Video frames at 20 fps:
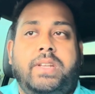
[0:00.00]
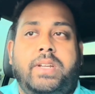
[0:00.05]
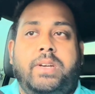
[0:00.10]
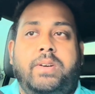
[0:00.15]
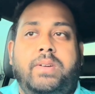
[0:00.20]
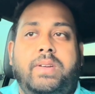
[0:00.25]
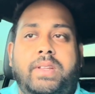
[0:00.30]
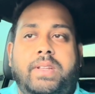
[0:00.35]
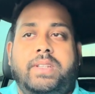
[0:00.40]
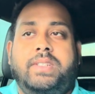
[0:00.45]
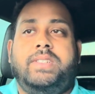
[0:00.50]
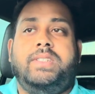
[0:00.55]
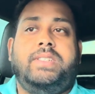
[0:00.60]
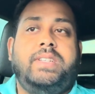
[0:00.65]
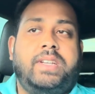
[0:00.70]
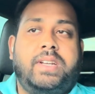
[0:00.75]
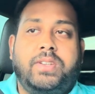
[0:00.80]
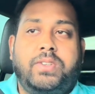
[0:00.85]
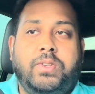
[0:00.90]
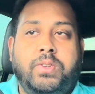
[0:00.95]
then just
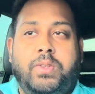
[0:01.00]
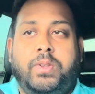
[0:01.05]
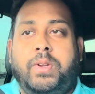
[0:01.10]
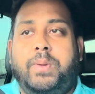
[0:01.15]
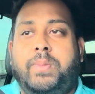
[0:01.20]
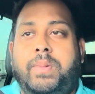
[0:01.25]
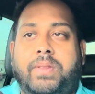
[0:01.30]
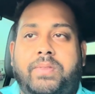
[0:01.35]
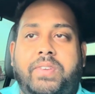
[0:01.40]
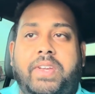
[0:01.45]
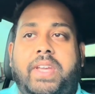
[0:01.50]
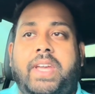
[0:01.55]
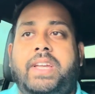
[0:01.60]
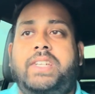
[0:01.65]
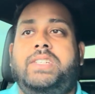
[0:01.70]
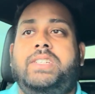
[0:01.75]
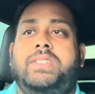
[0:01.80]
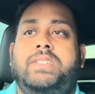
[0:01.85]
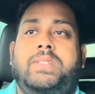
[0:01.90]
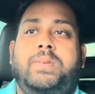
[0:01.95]
take a 2-3 month
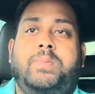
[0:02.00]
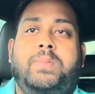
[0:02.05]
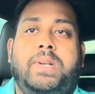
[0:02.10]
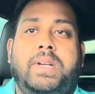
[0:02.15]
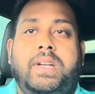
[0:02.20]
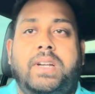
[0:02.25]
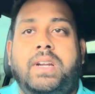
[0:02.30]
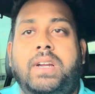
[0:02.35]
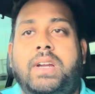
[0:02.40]
vacation somewhere.